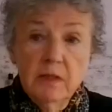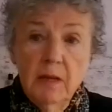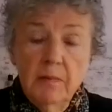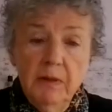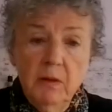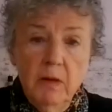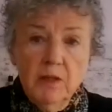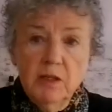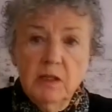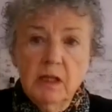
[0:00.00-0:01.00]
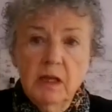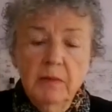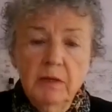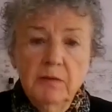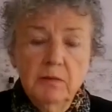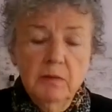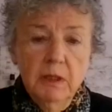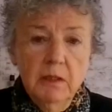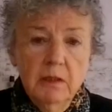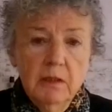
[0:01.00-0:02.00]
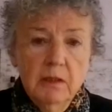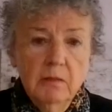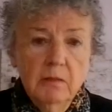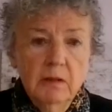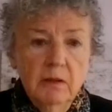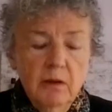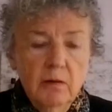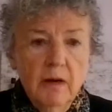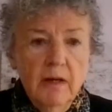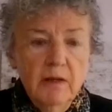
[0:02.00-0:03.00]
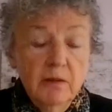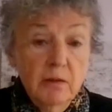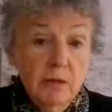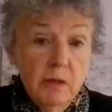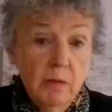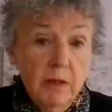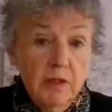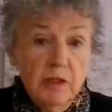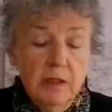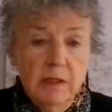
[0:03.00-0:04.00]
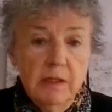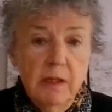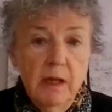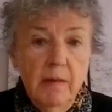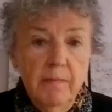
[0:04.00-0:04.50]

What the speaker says: there's a couple of questions coming through here, so we'll go right to those questions.